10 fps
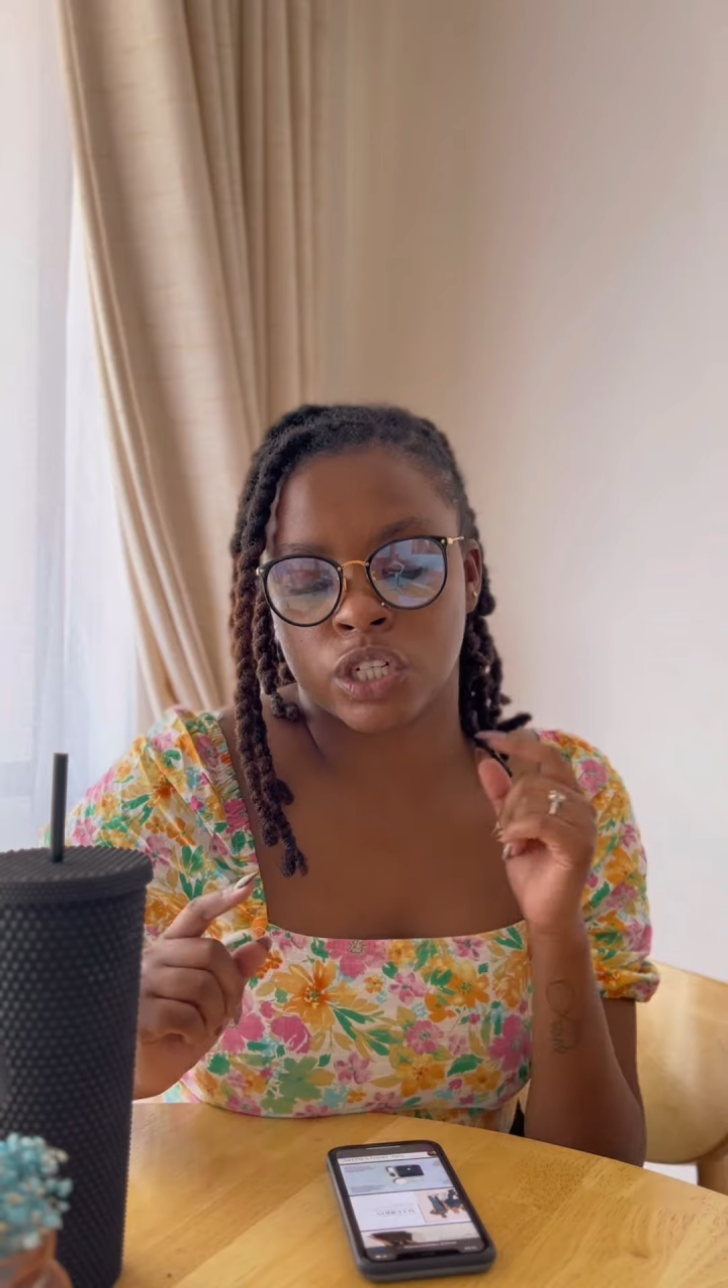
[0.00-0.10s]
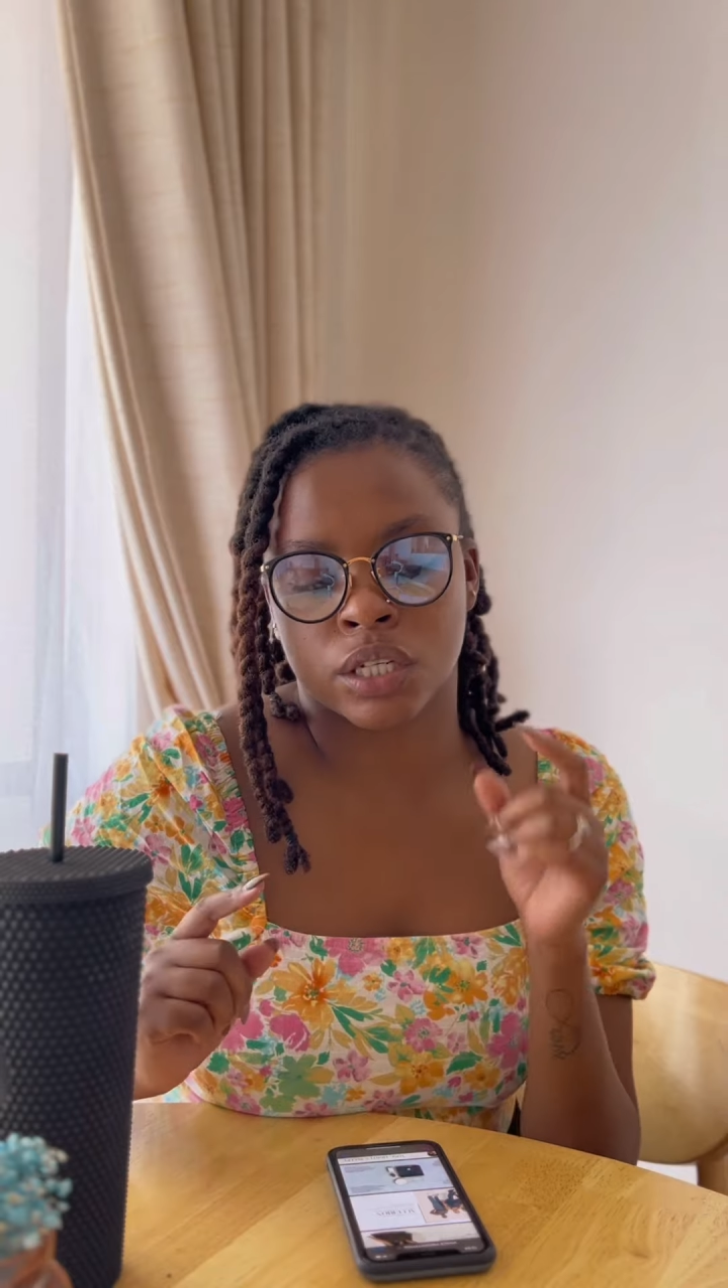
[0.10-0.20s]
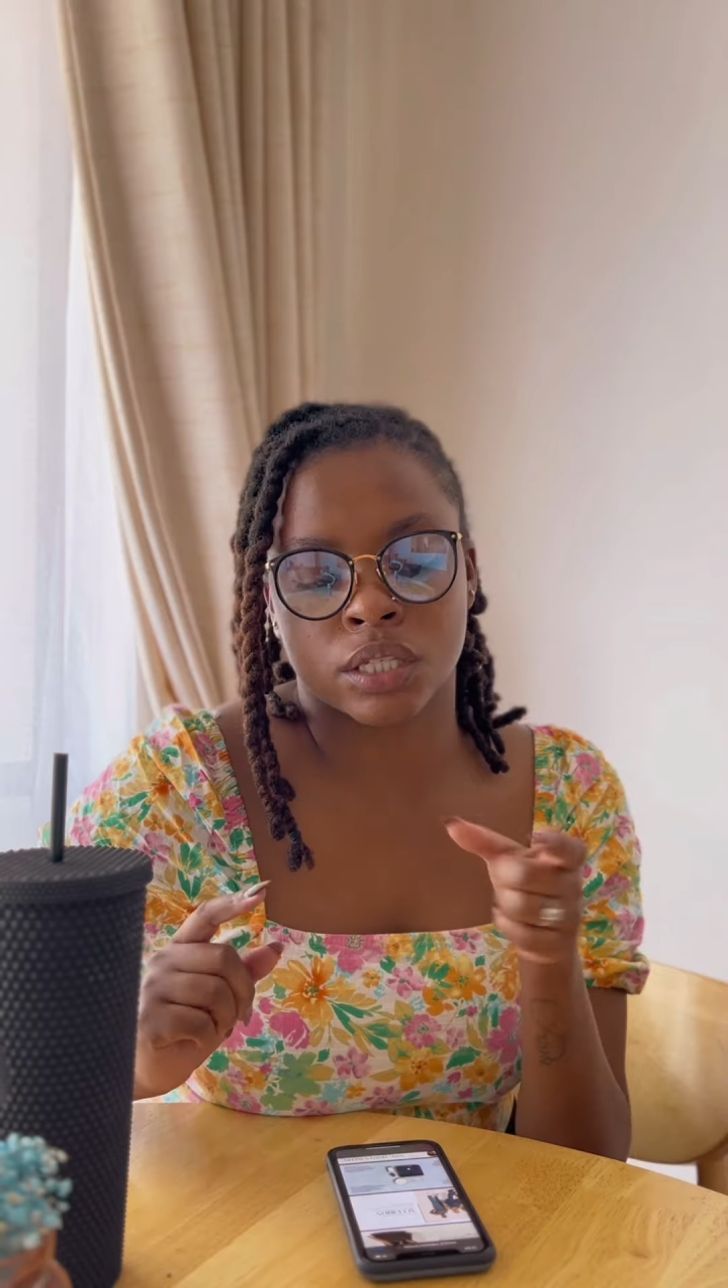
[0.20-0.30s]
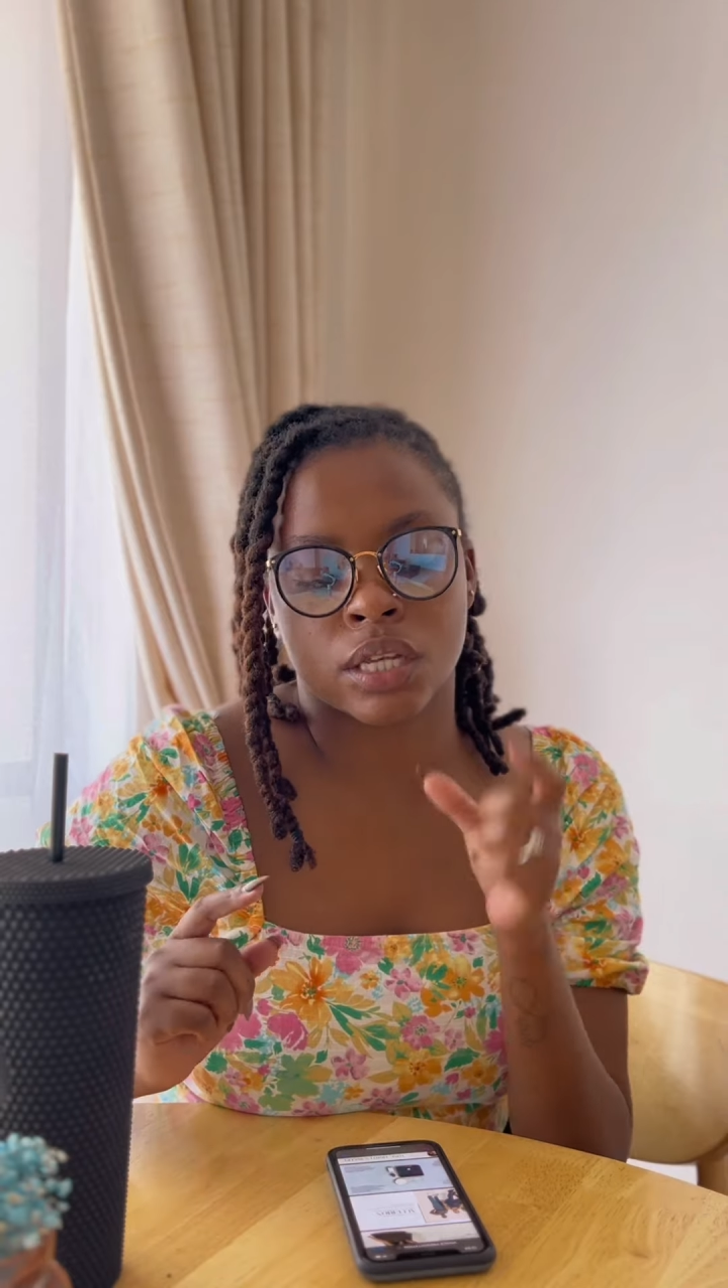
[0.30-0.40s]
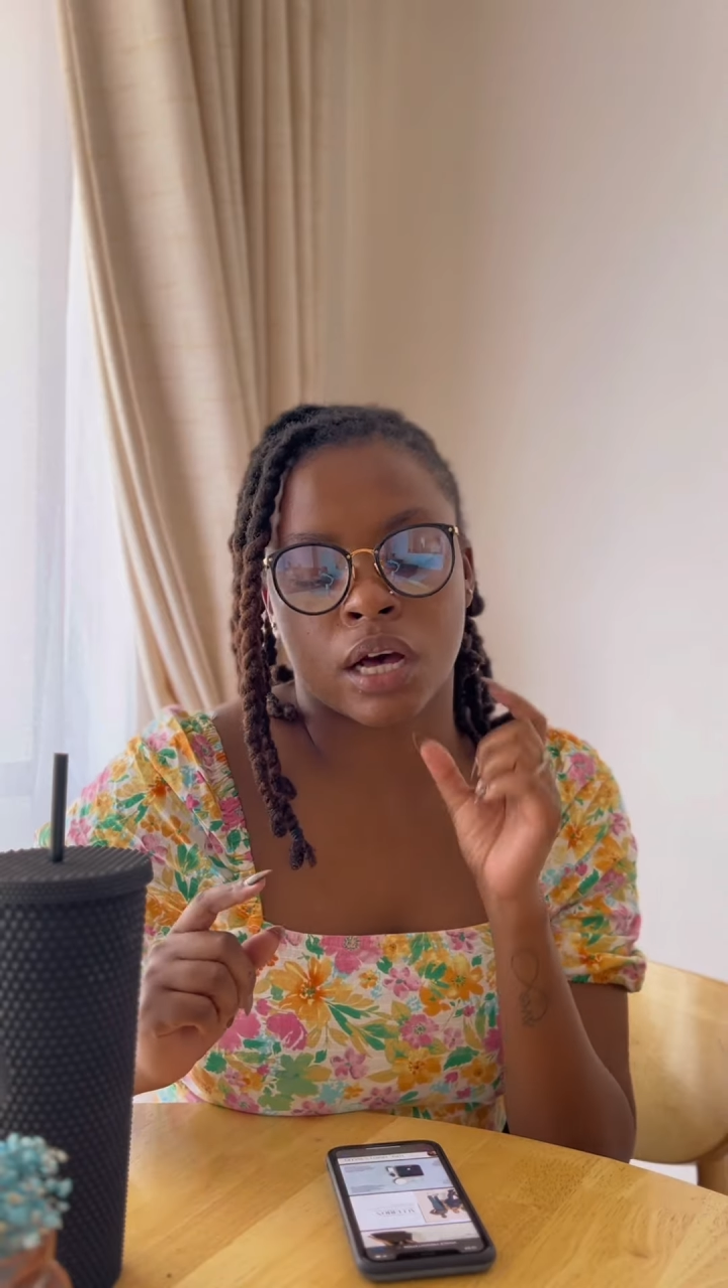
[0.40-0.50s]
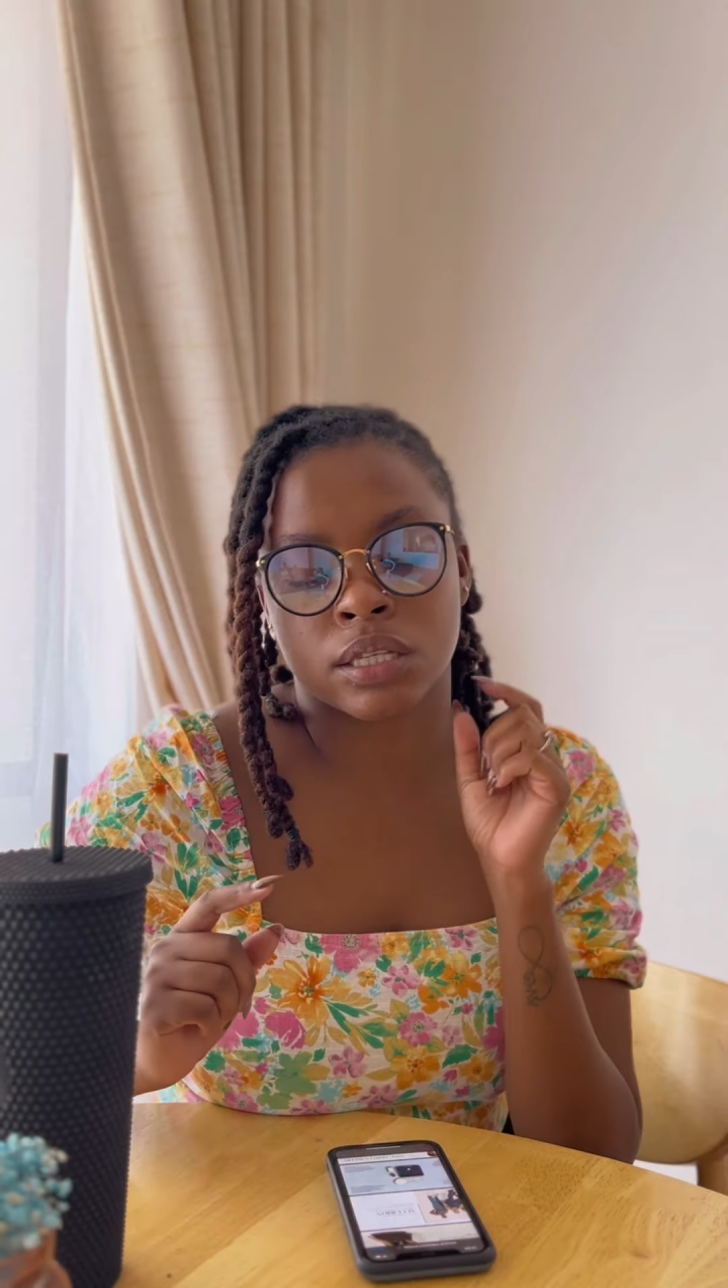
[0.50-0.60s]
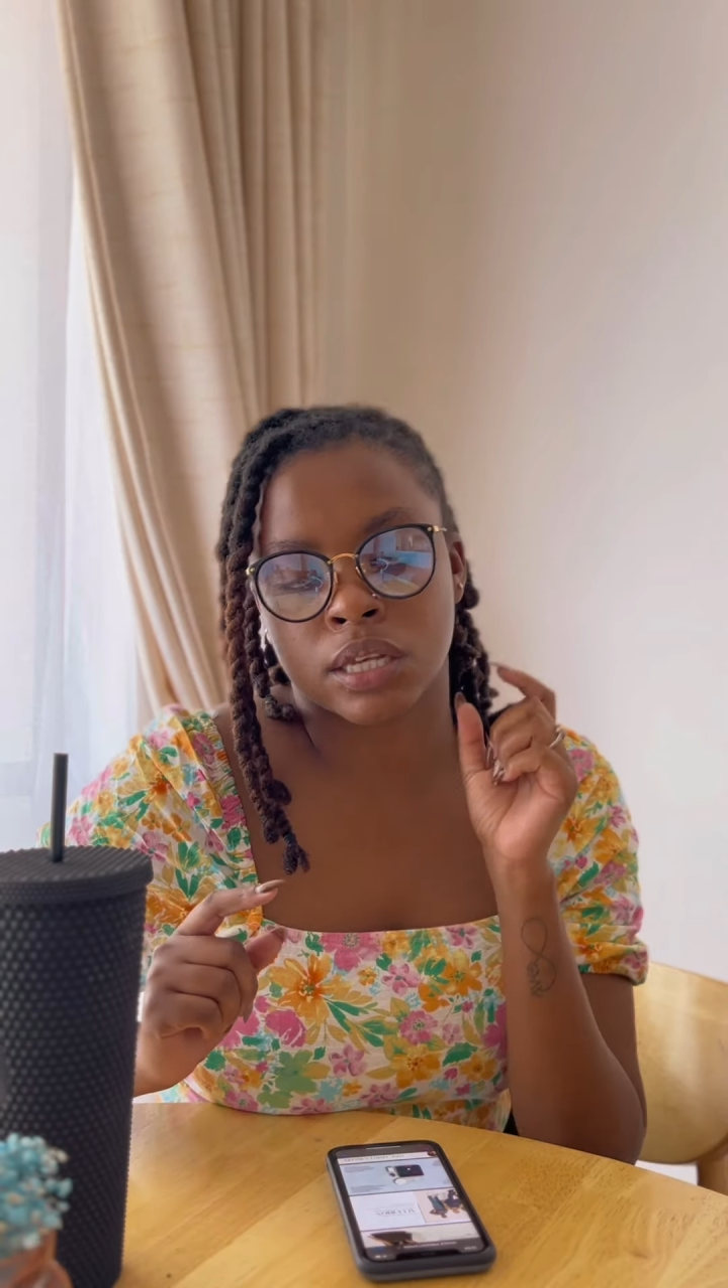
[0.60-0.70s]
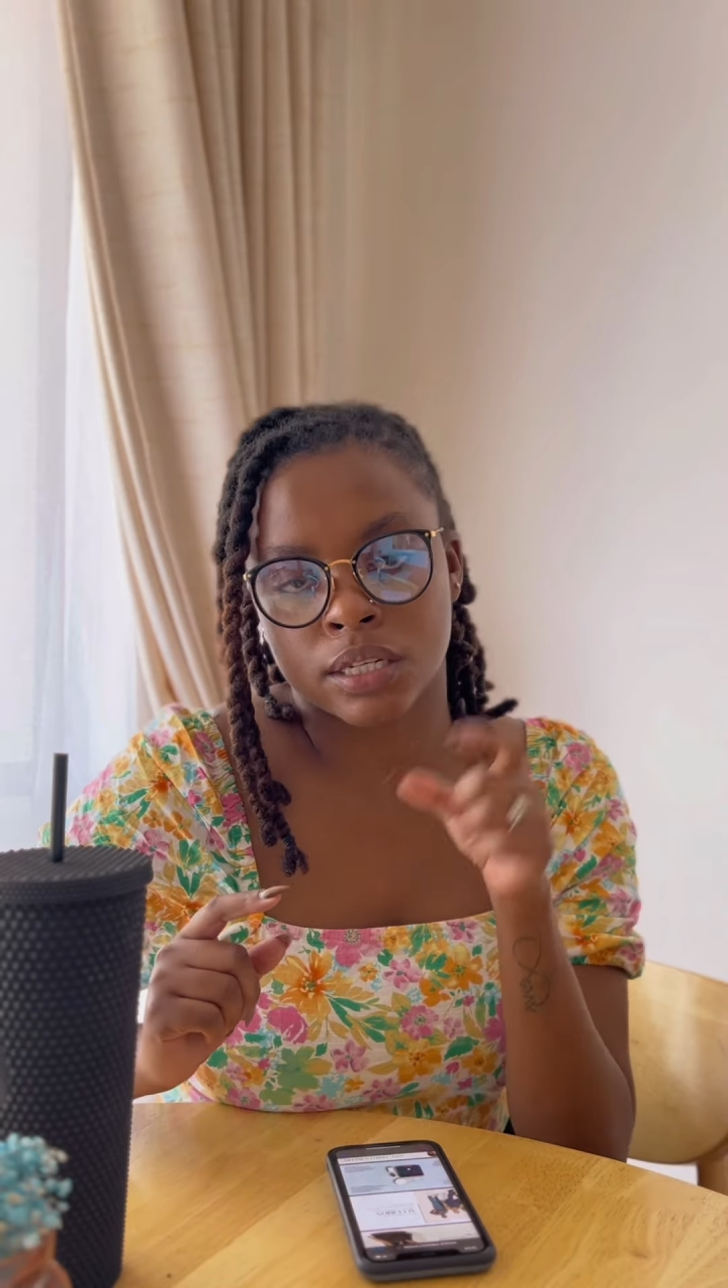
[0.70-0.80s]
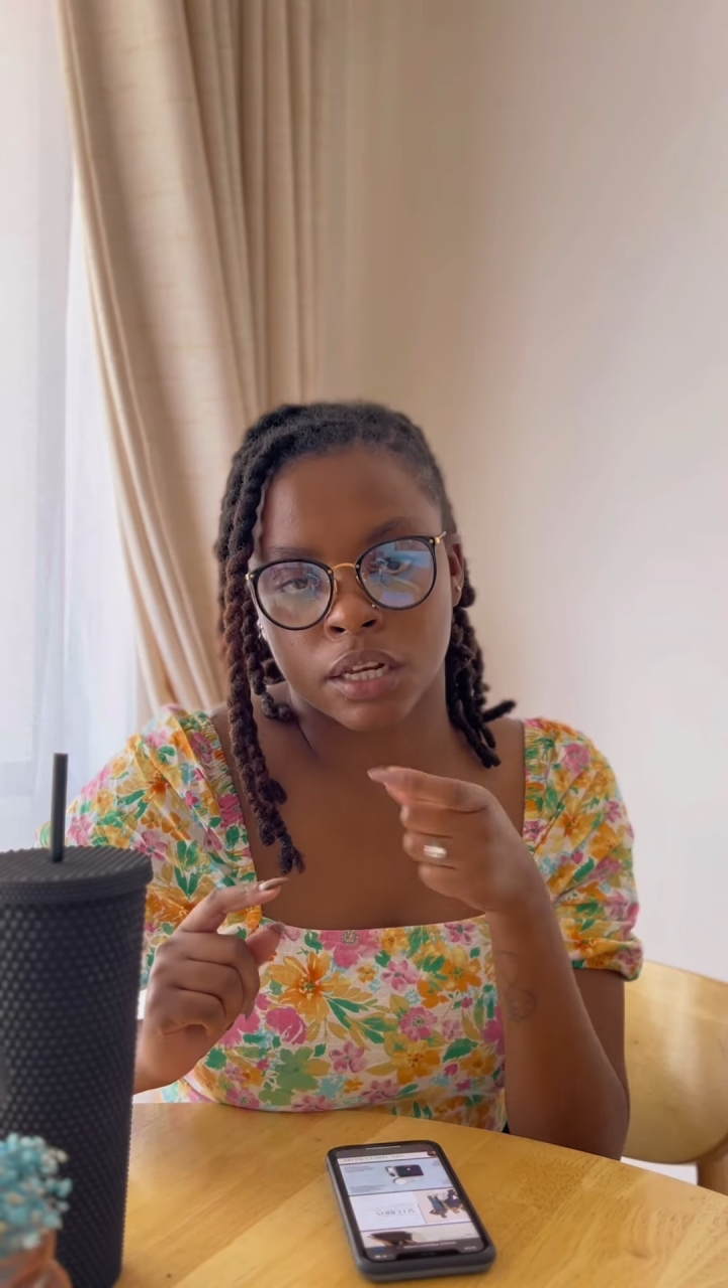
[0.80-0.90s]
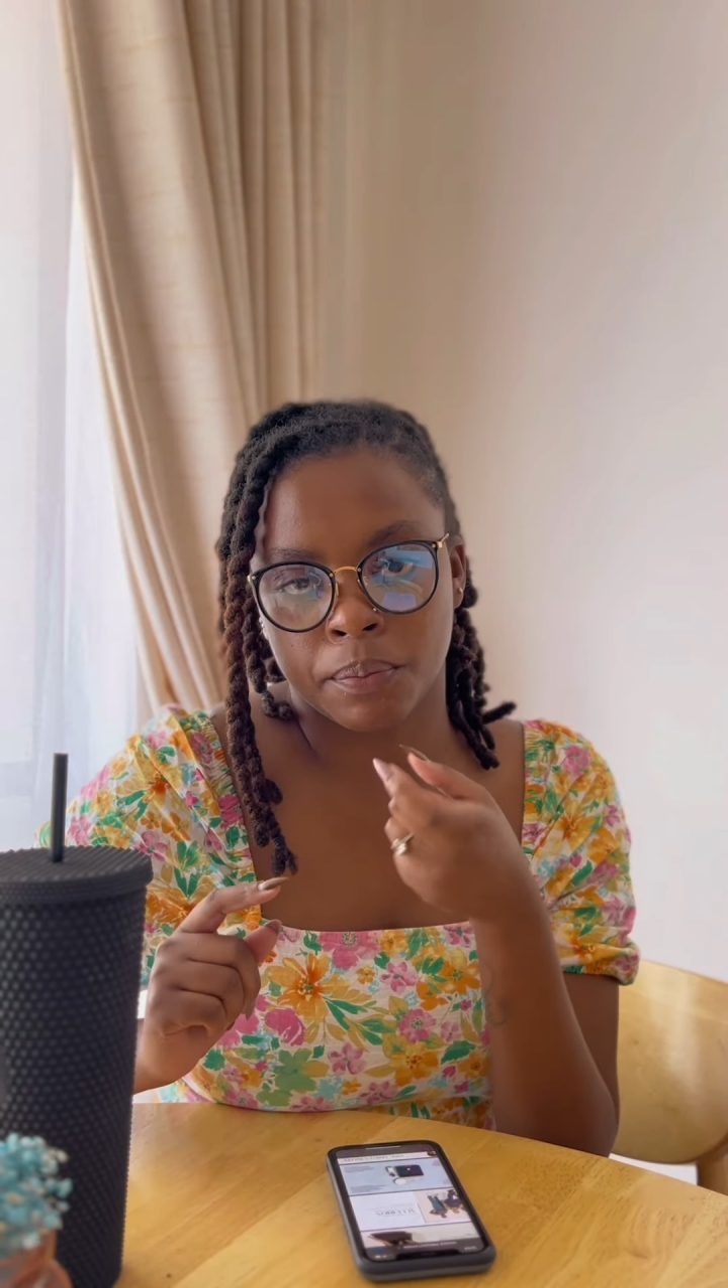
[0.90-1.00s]
is a
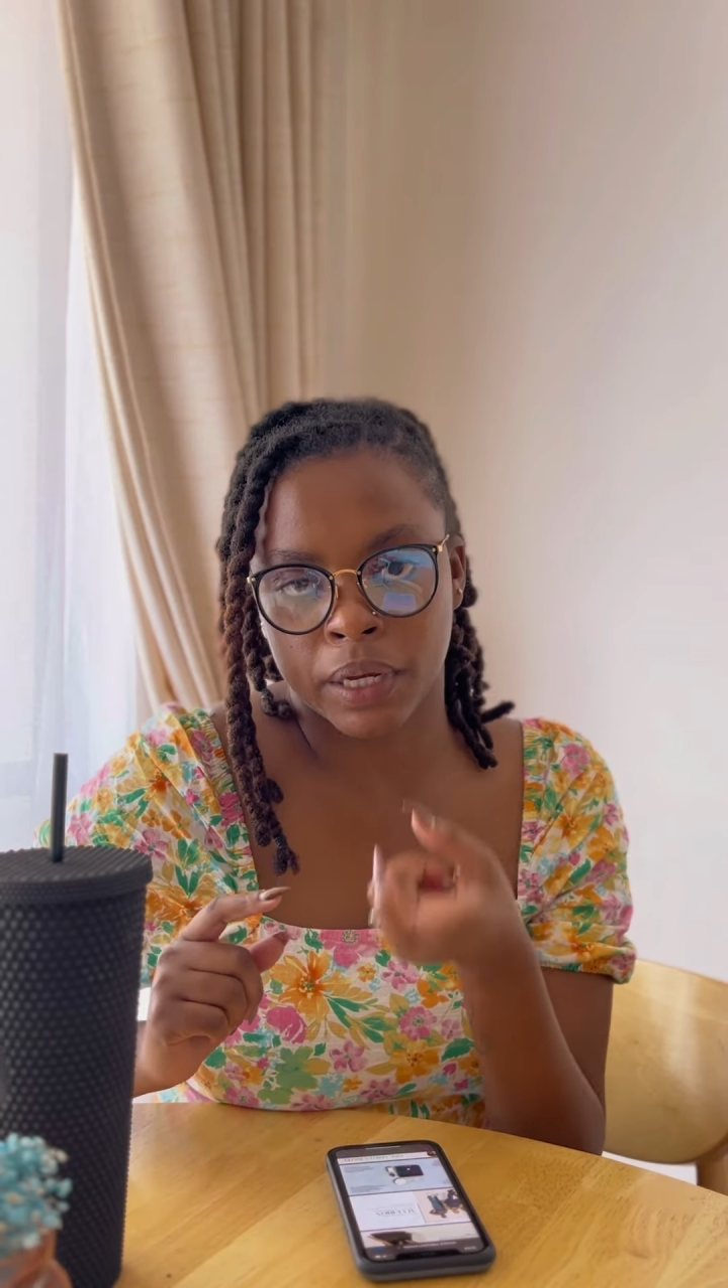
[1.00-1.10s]
certain